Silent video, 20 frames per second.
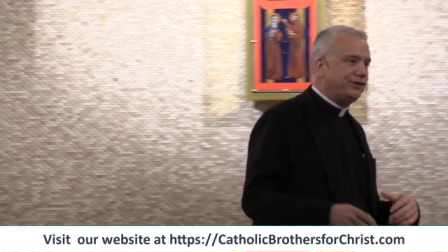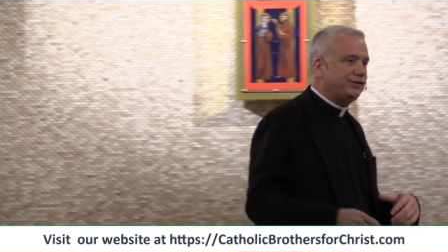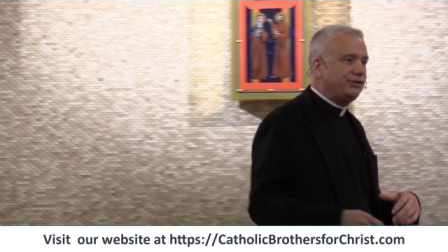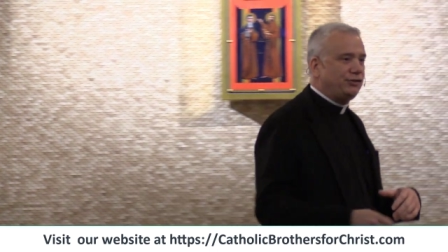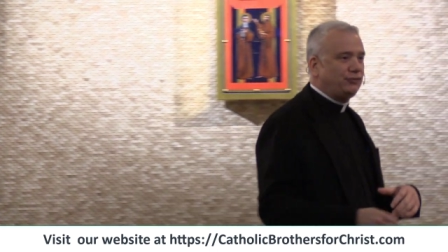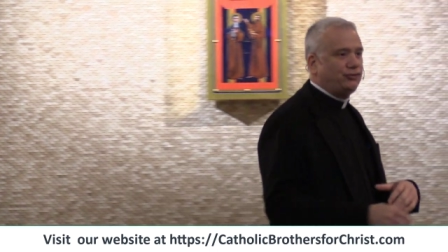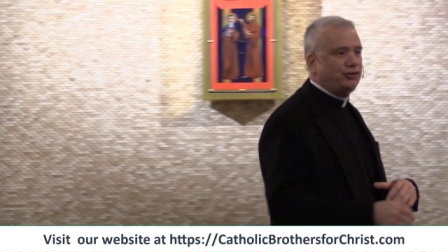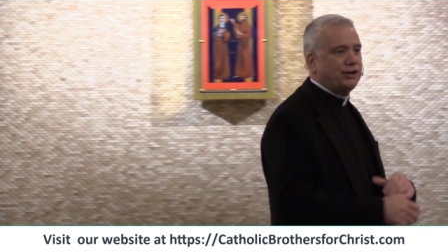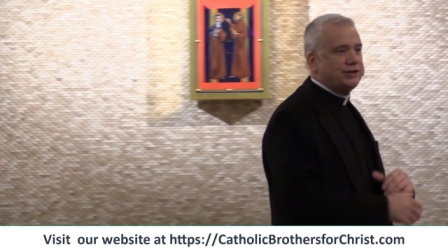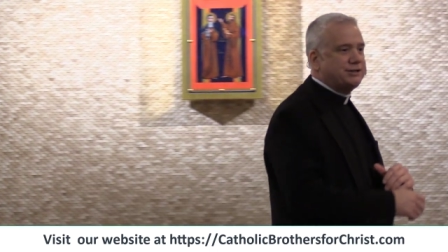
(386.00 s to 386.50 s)

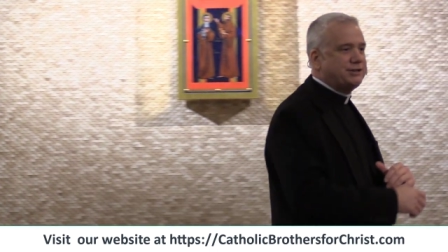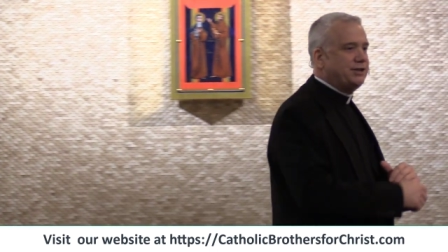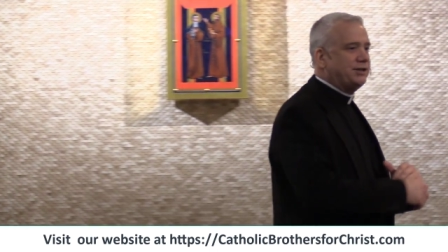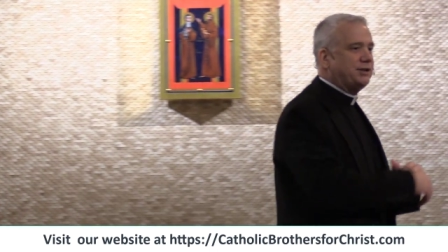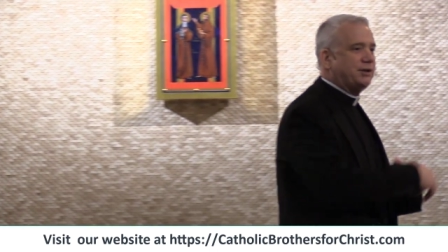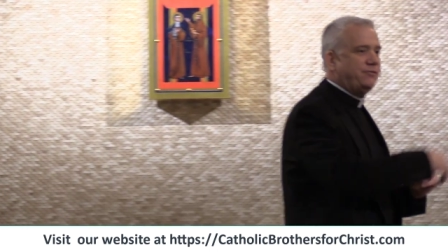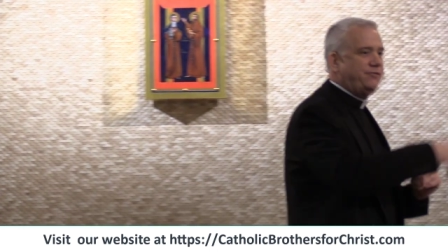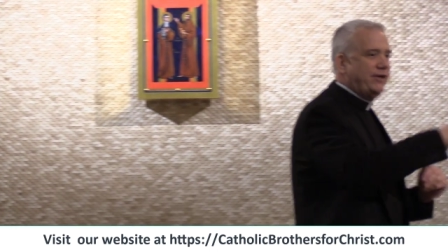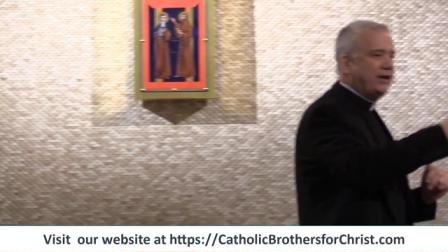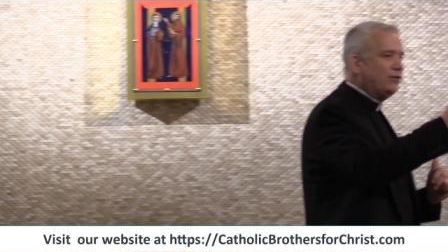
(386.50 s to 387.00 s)
isn't just the
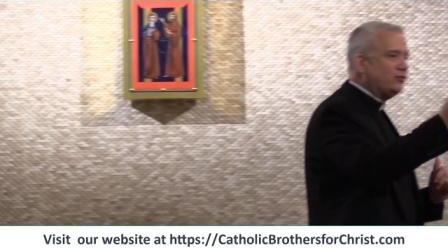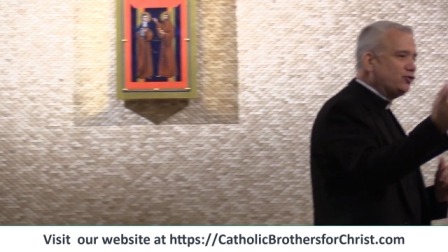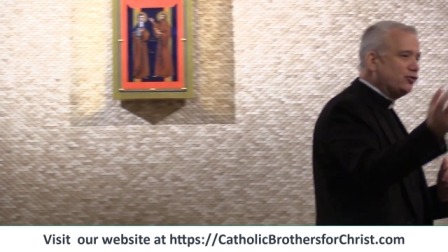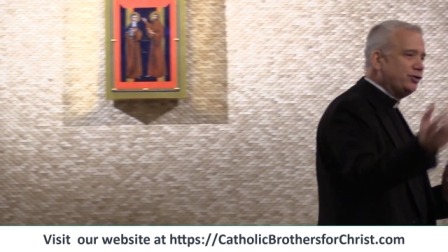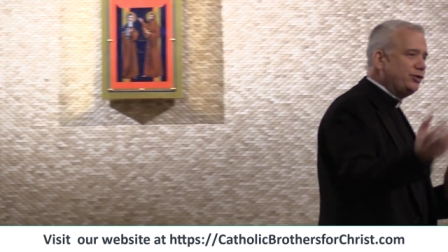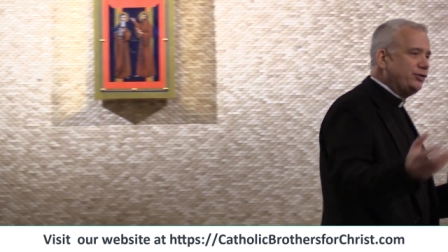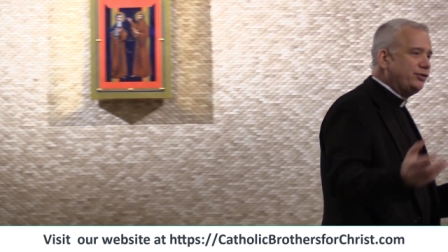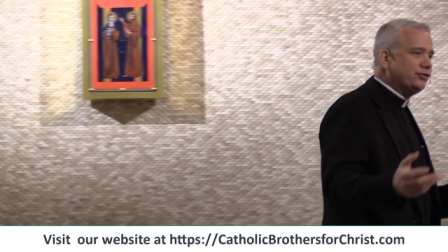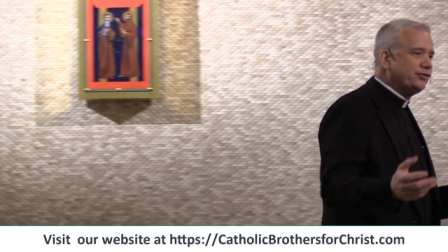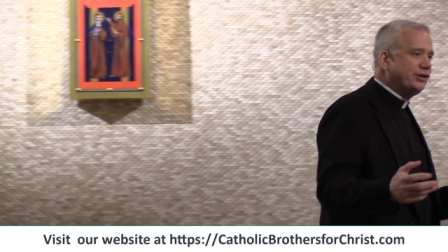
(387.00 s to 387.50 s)

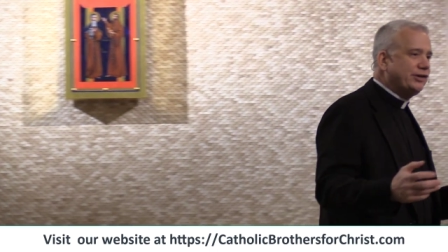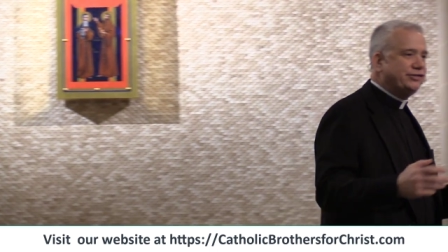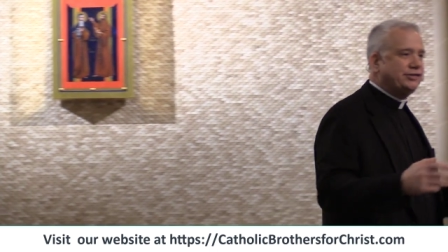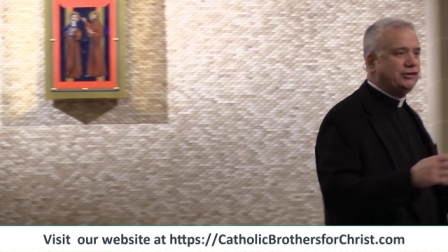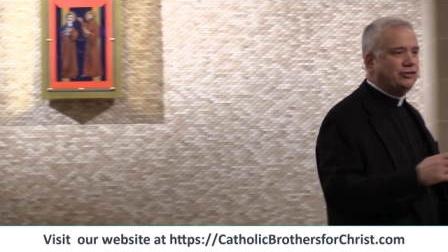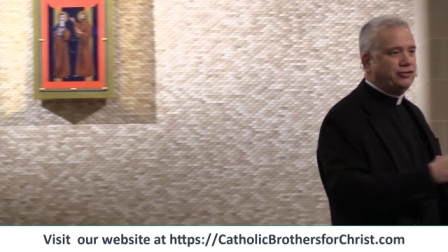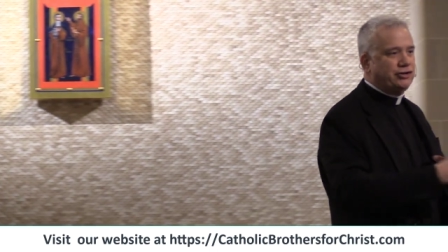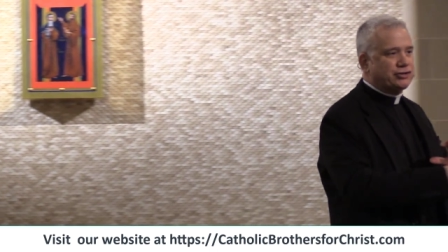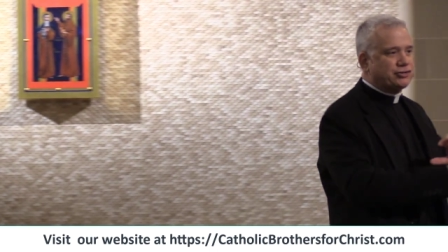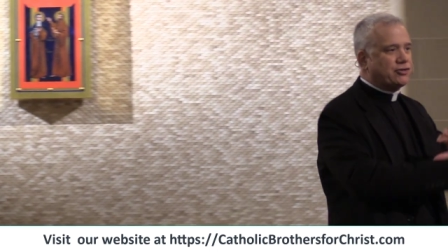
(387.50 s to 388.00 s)
divisions,
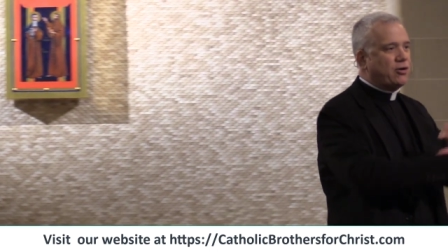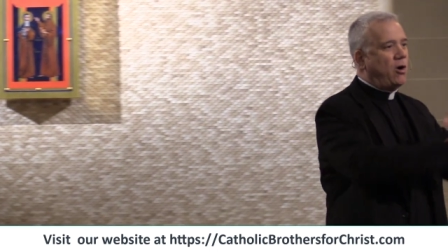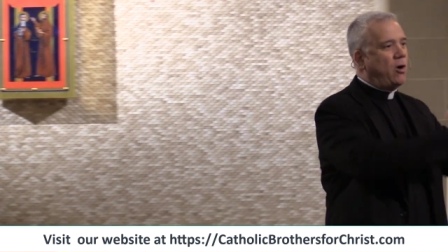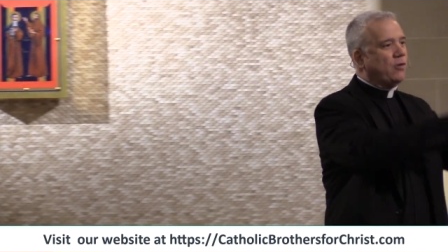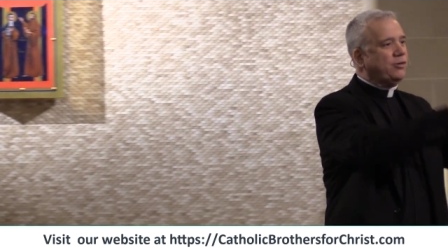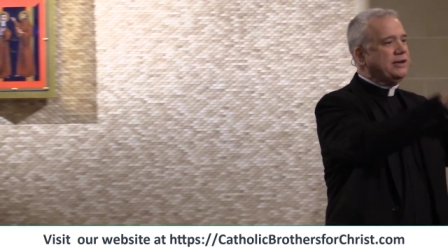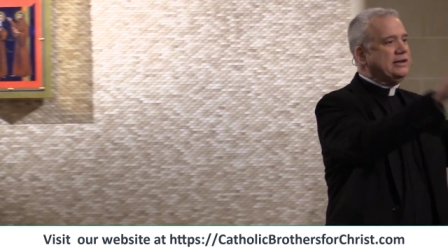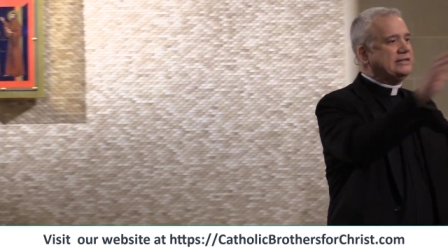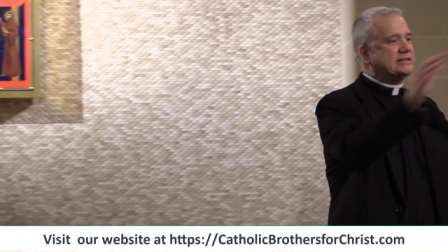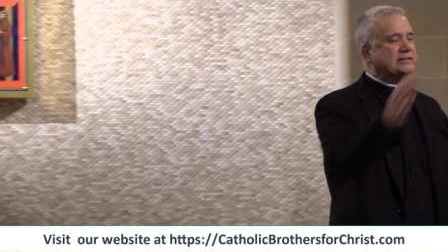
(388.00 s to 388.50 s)
isn't just
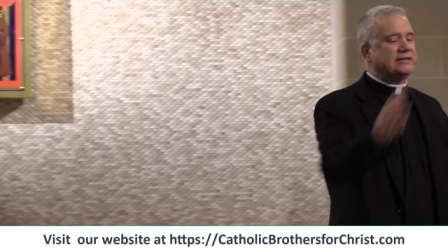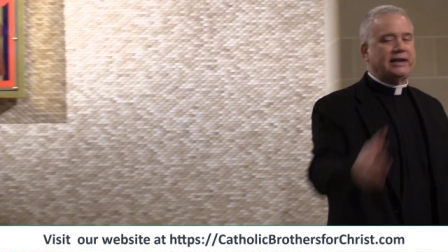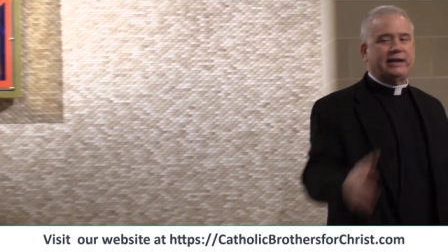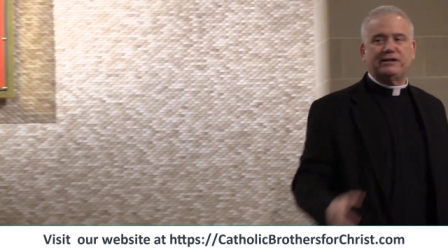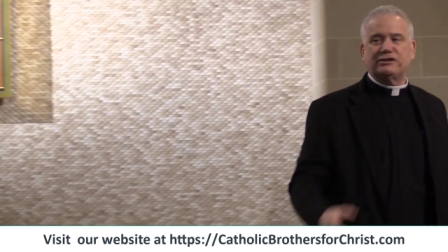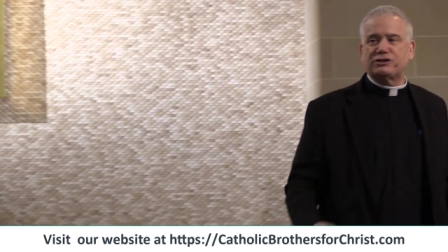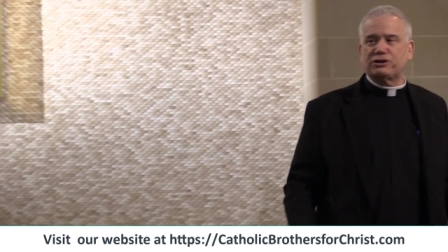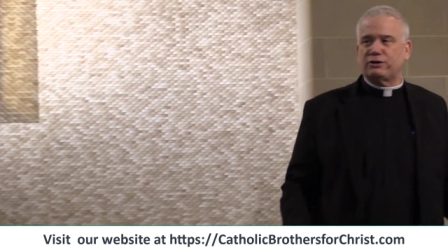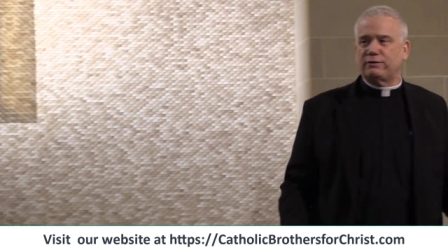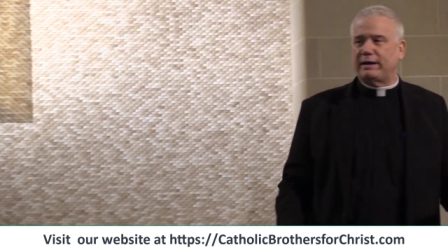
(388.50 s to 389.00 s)
all these
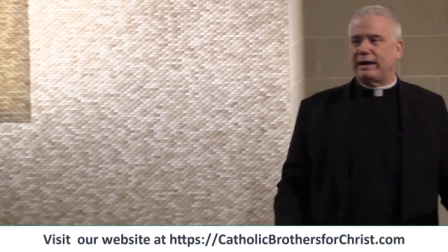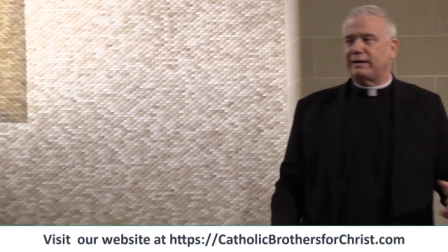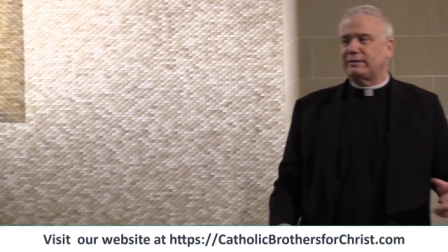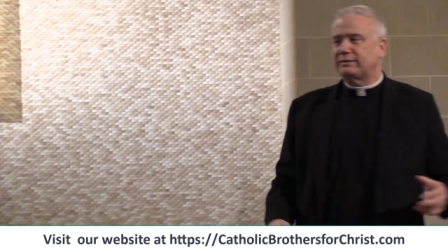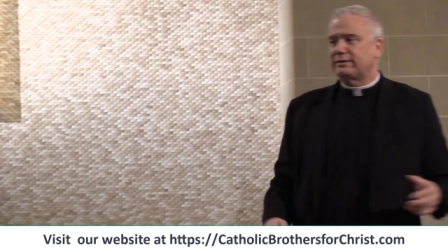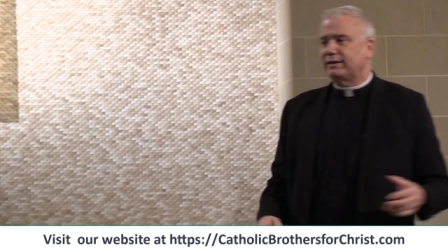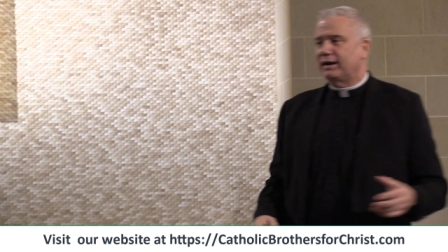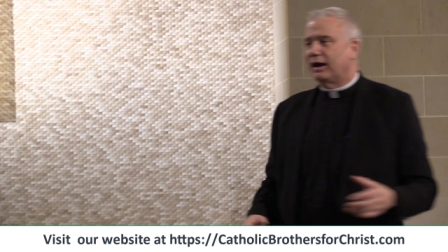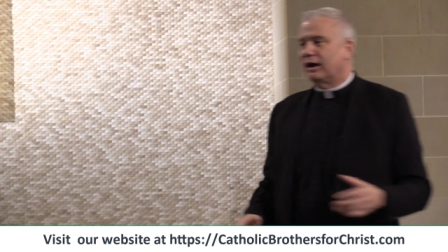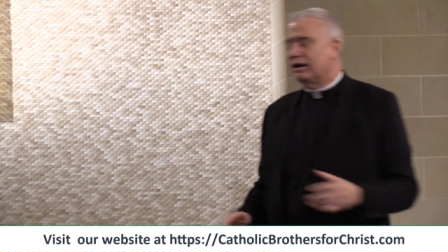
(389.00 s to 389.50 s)
things are
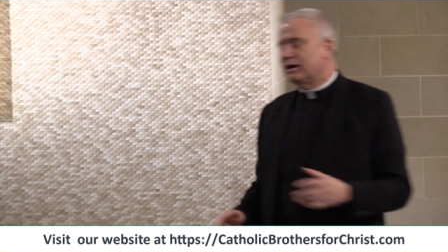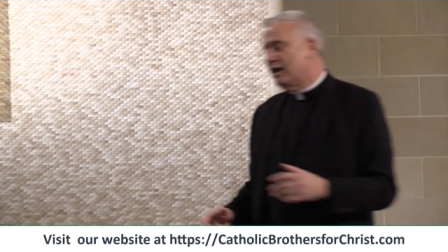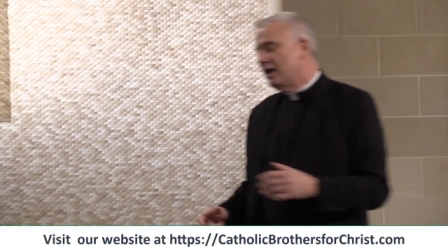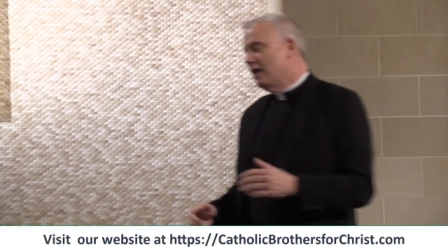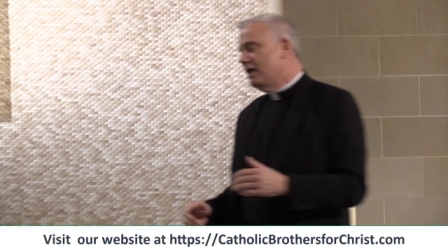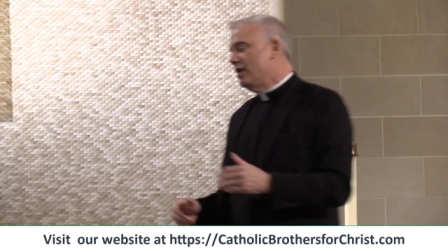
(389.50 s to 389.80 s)
out there.